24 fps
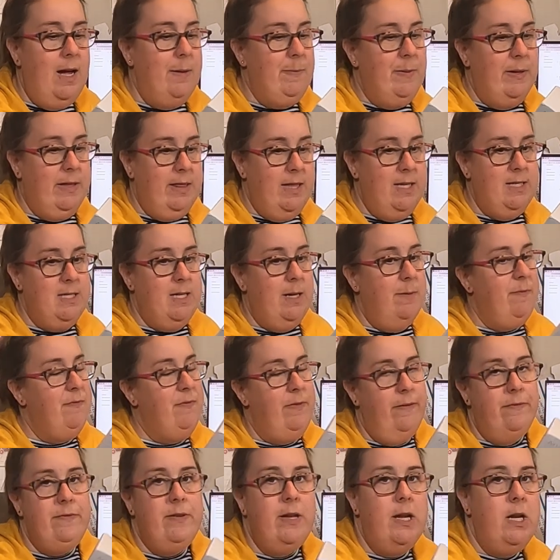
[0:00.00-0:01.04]
I picked this up
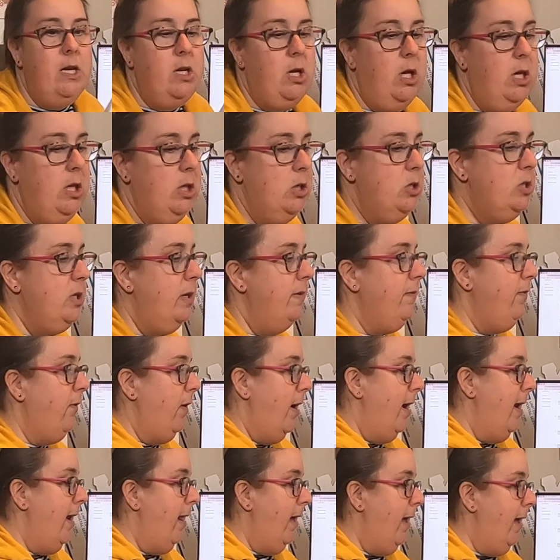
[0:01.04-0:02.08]
$15 on
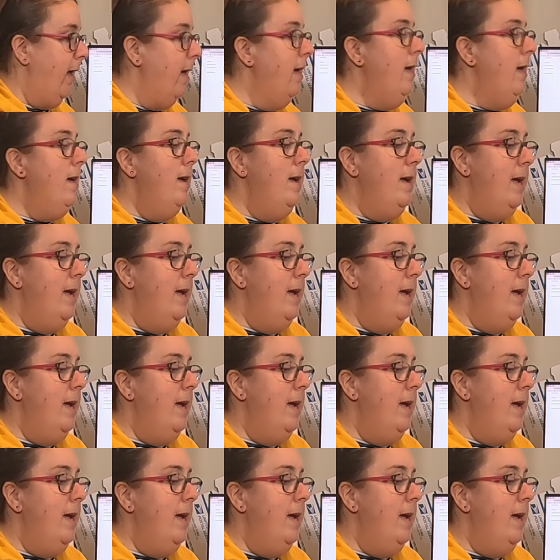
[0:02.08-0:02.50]
Friday,